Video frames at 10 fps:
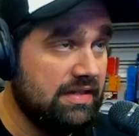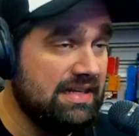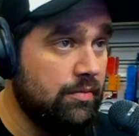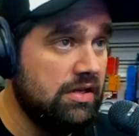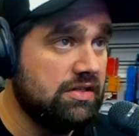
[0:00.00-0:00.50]
Now,
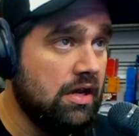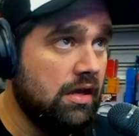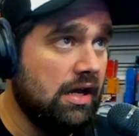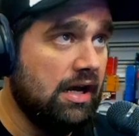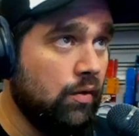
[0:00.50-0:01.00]
this image
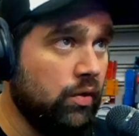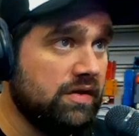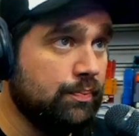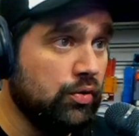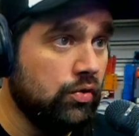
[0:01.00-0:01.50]
uh,
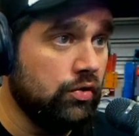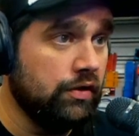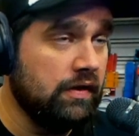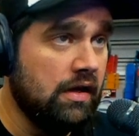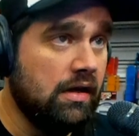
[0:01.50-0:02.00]
was
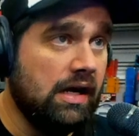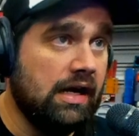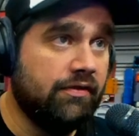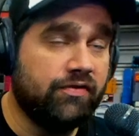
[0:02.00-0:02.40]
pulled uh,